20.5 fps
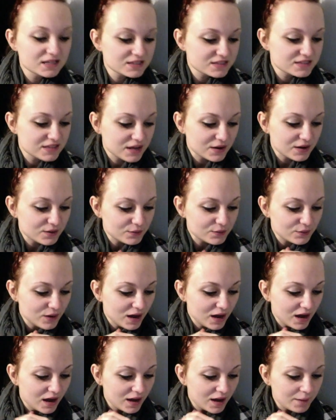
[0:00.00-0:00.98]
So,
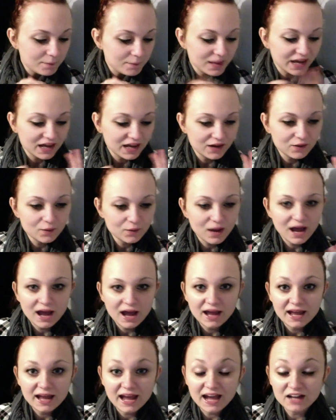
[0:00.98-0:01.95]
um, how
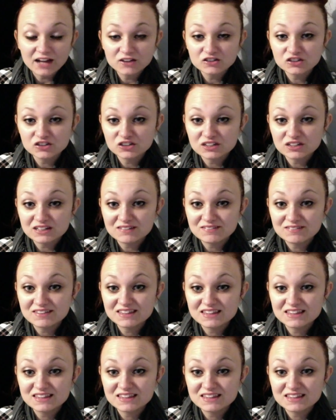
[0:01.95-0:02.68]
I actually